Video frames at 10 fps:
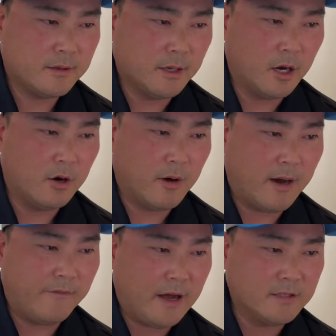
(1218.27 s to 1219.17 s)
Oh,
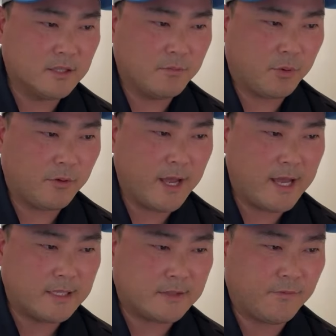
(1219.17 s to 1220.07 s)
Alfonso
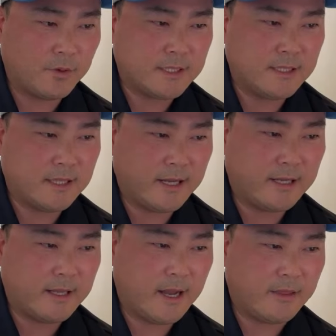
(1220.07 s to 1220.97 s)
Perez,
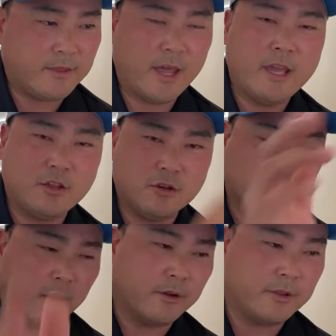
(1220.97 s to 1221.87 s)
$14.99. Thank you,
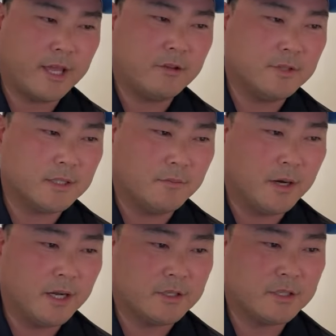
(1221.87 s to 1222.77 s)
brother. Thank you so
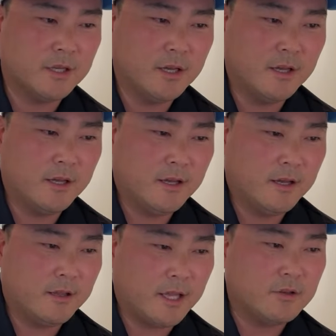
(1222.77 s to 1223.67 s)
much.
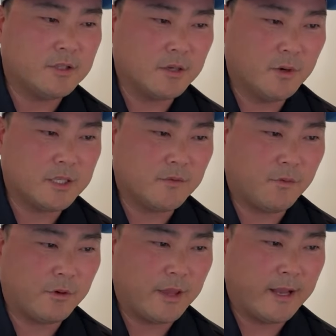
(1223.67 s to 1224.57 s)
Thank you so much
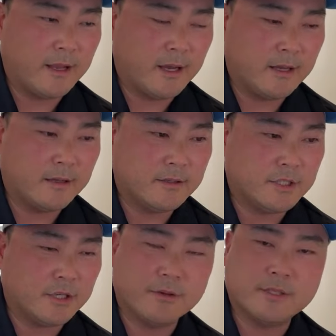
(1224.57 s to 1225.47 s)
for that
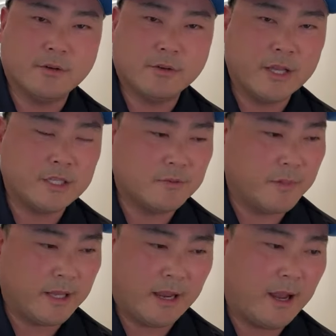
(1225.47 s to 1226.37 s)
generous donation,
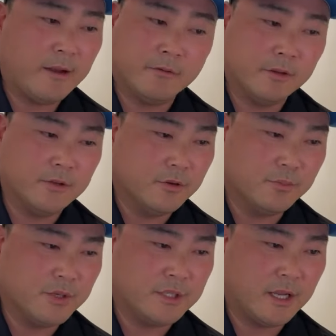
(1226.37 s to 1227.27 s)
man. I really do
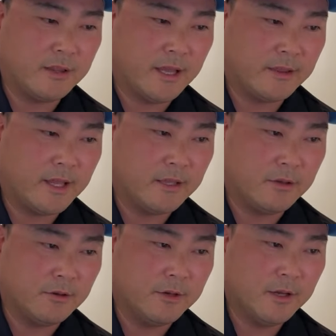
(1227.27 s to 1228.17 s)
appreciate that. Thank
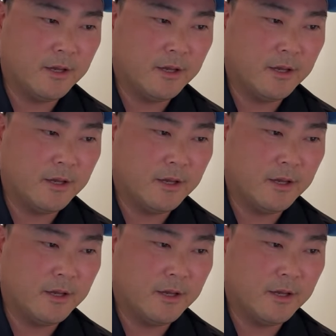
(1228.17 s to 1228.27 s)
you.